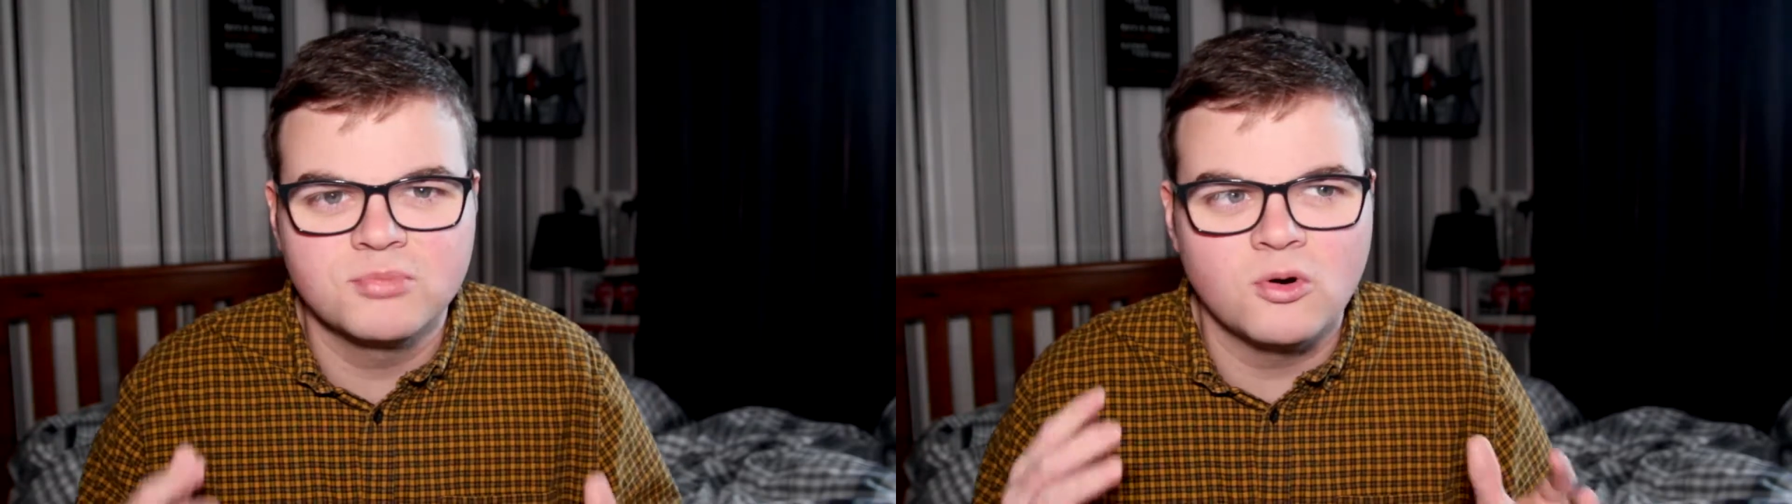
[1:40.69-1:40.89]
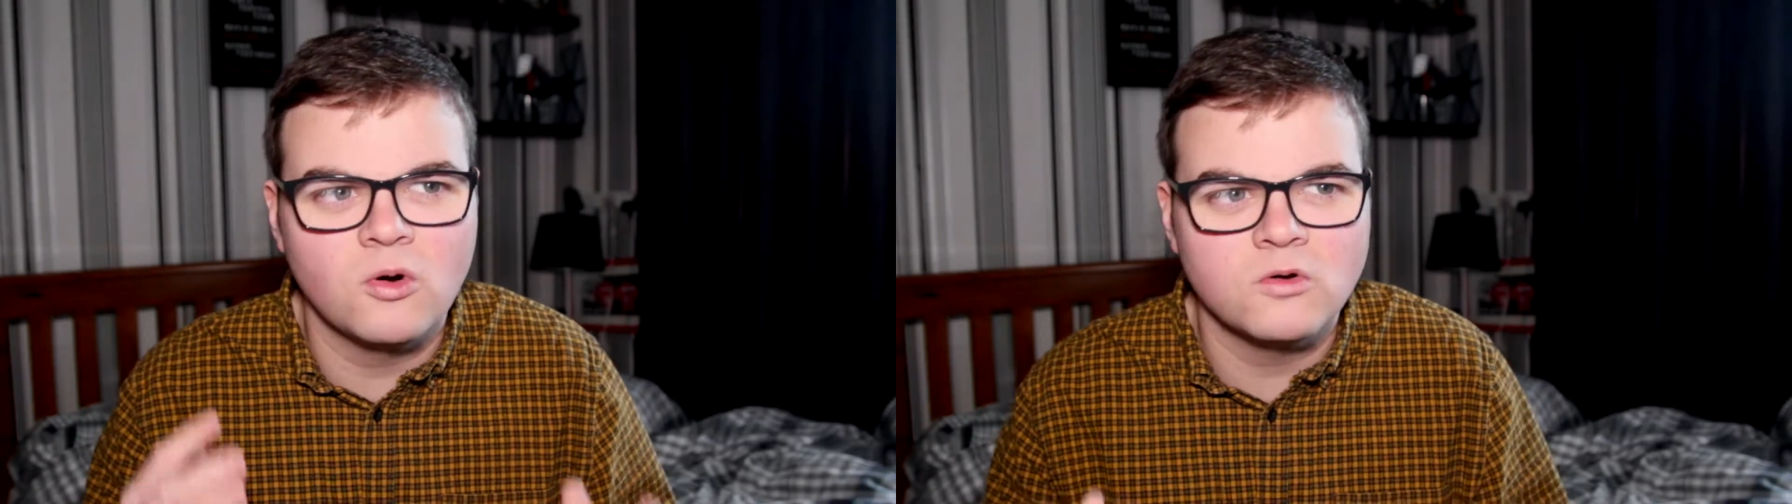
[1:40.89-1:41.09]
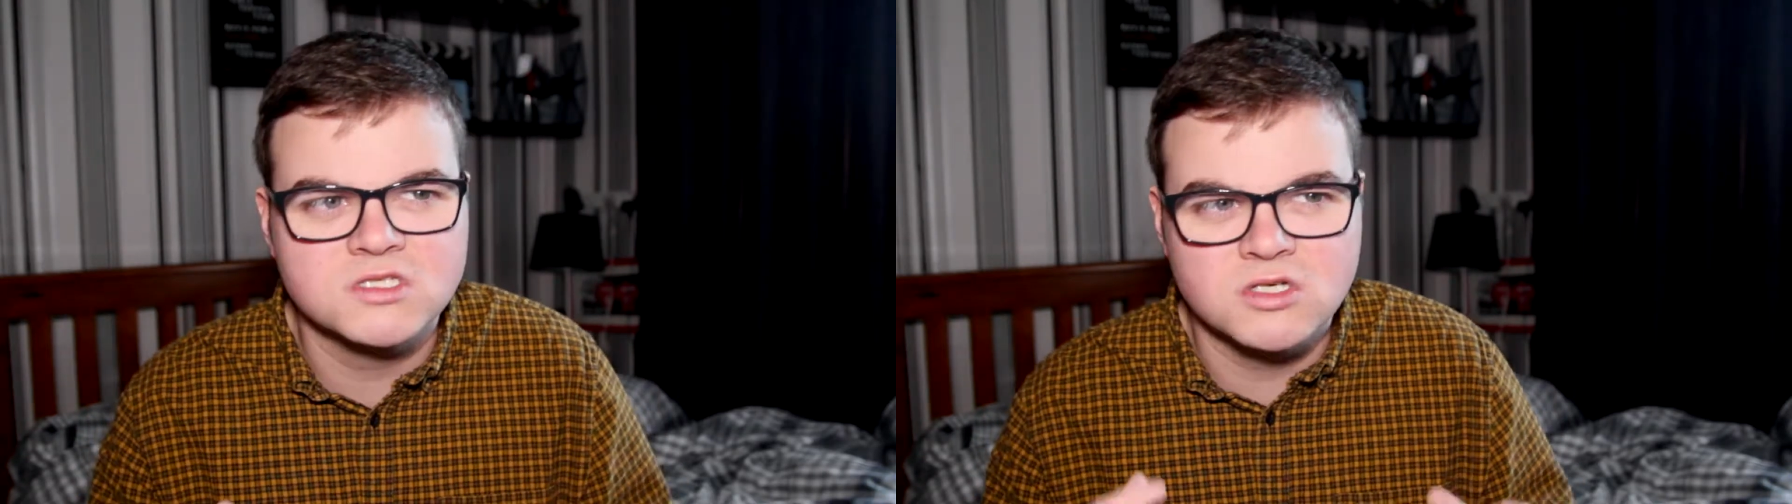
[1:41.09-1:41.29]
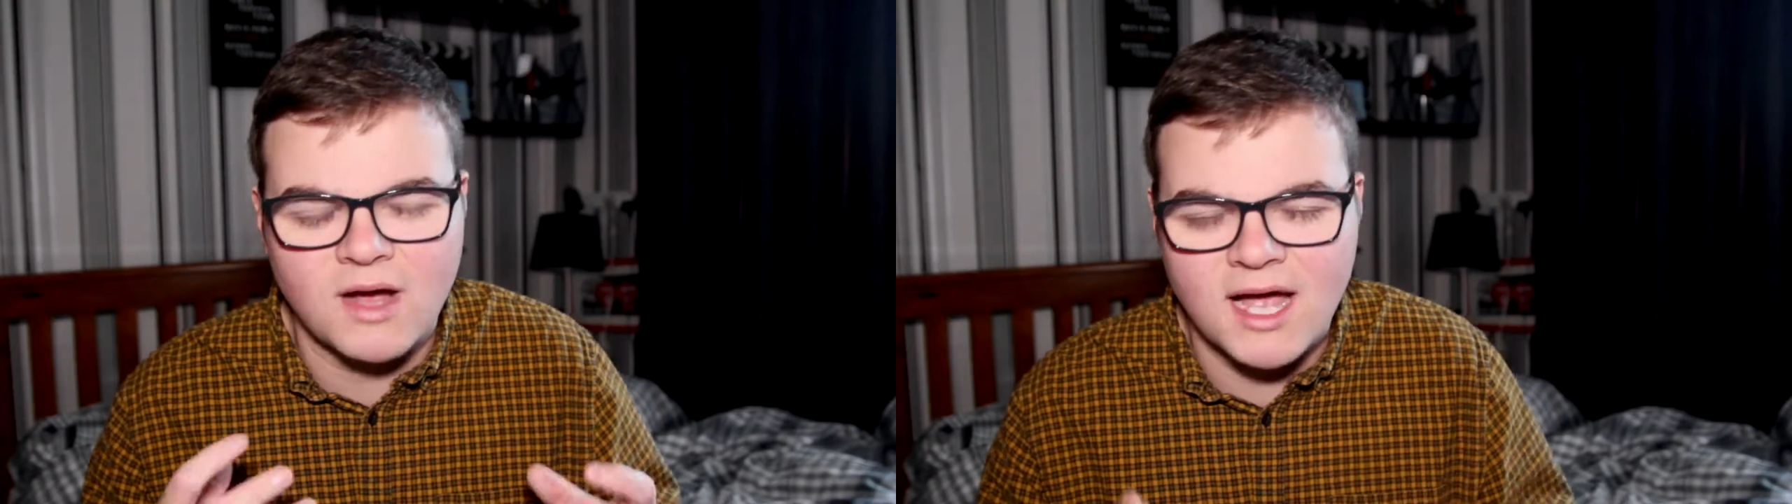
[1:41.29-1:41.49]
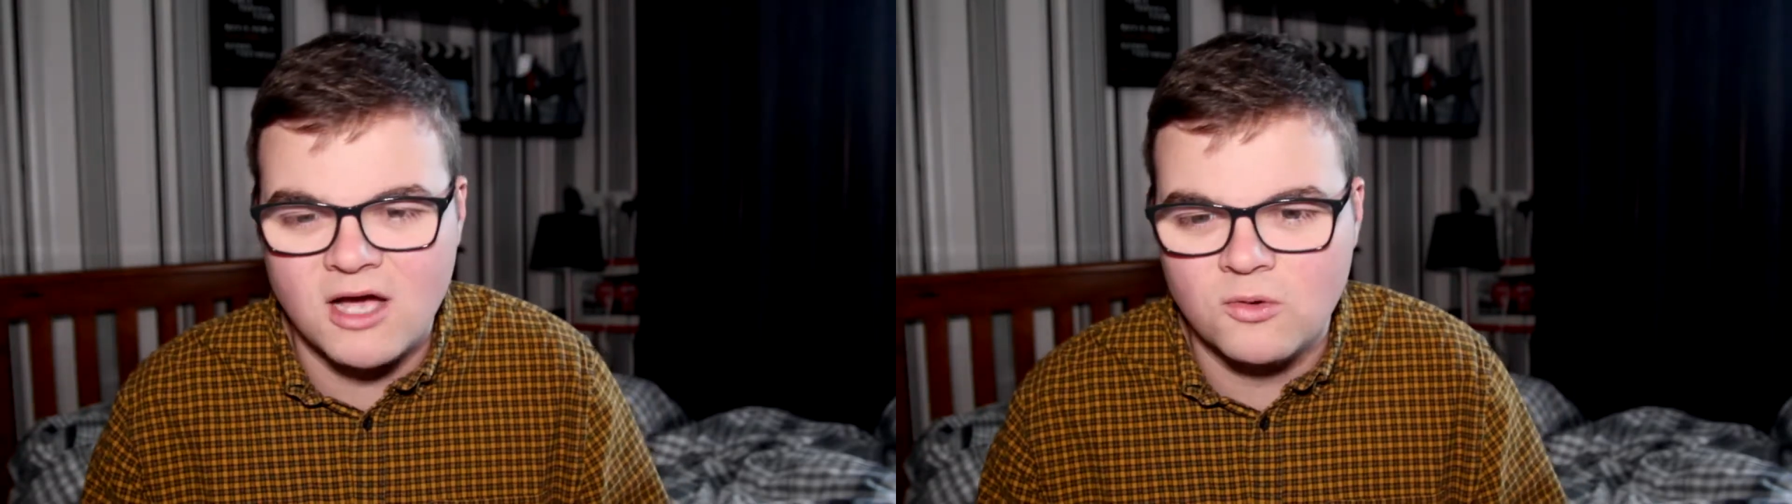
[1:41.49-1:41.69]
but also
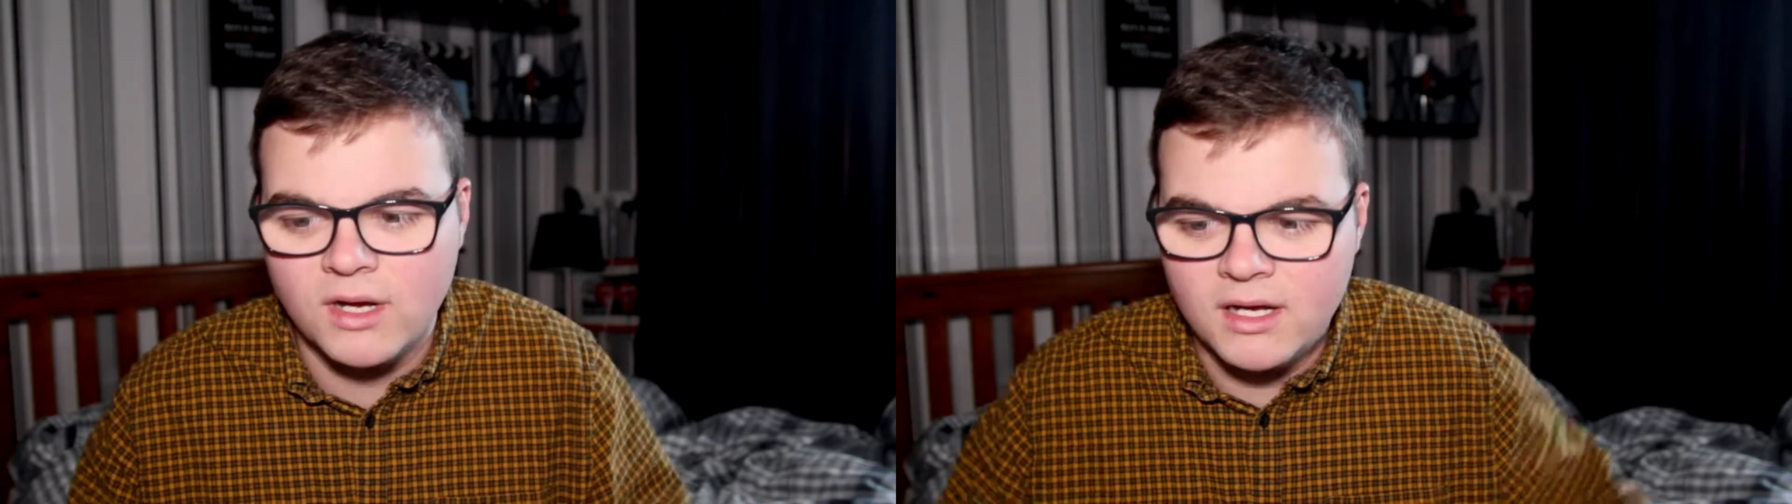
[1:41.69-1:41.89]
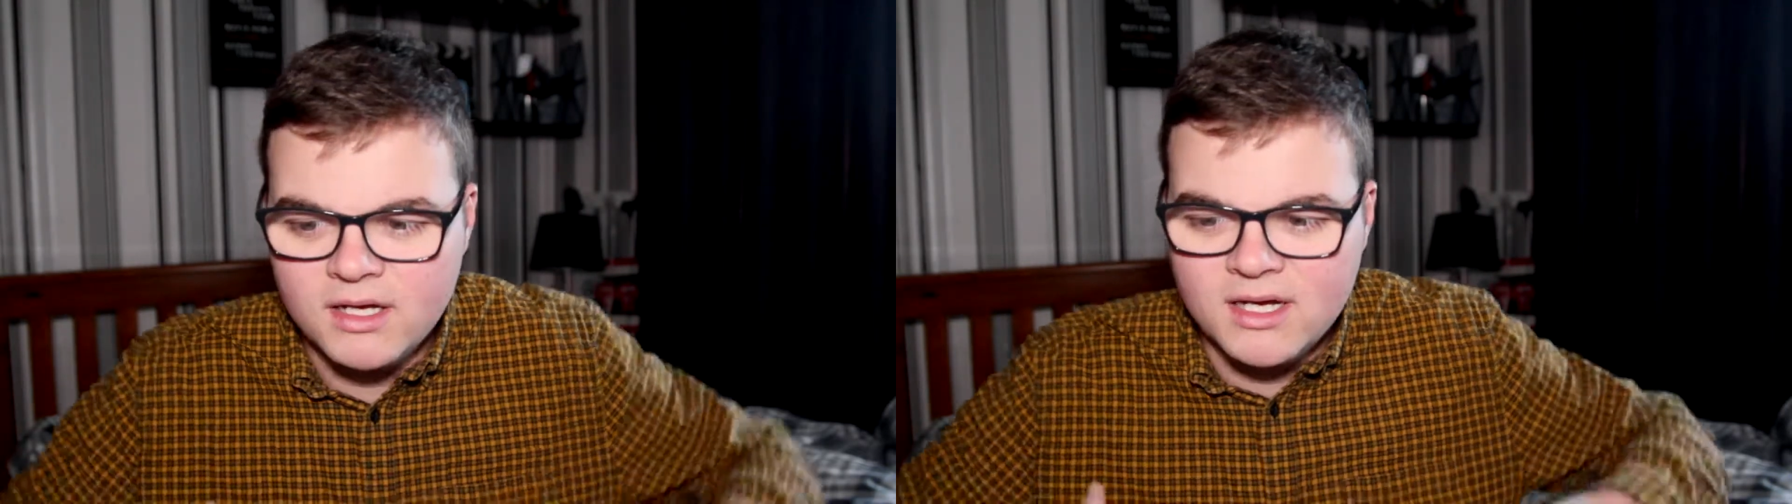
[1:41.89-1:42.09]
how